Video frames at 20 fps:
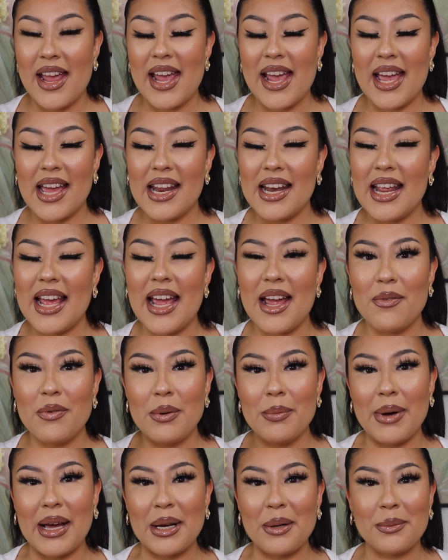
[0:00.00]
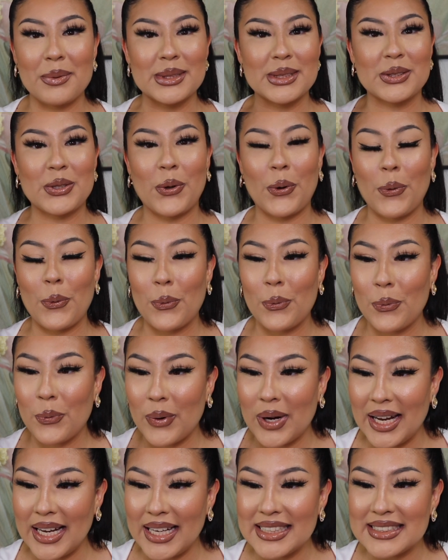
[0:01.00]
and everybody was
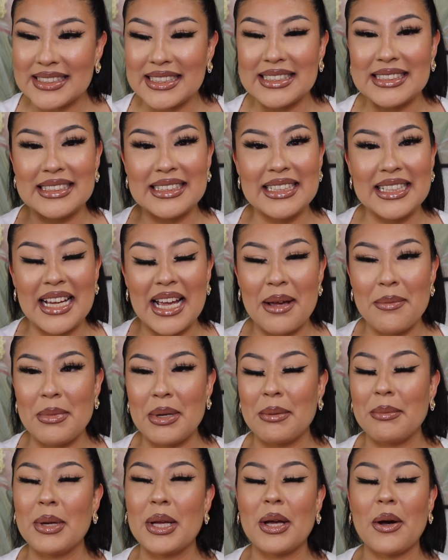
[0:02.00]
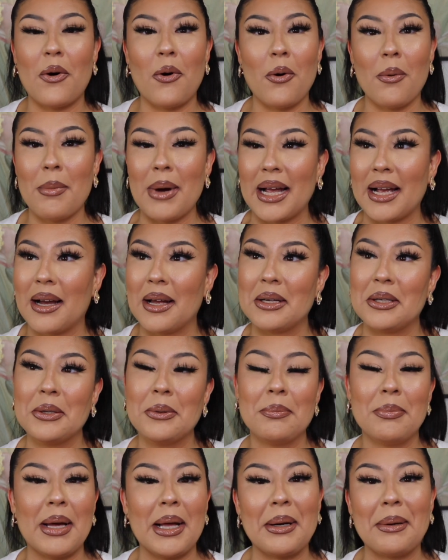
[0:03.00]
crazy DMing me, oh my god,
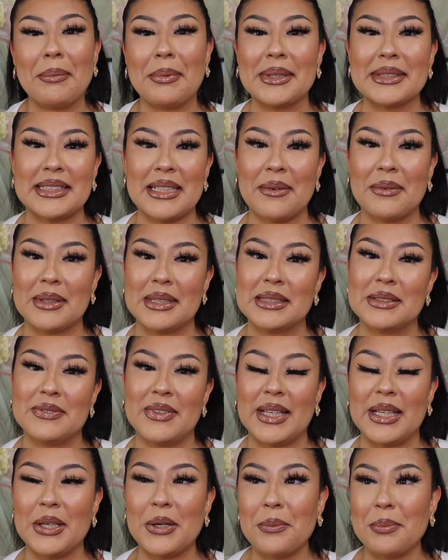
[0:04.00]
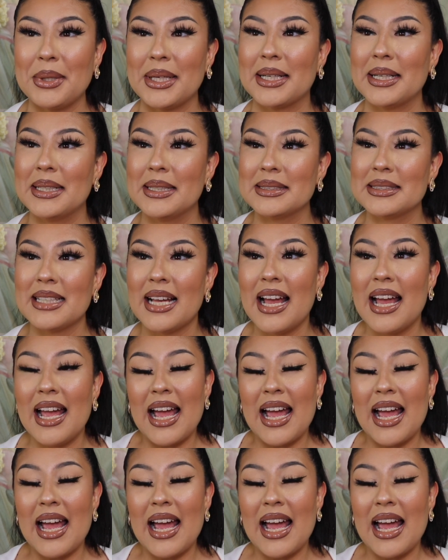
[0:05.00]
you better bust out with this video, because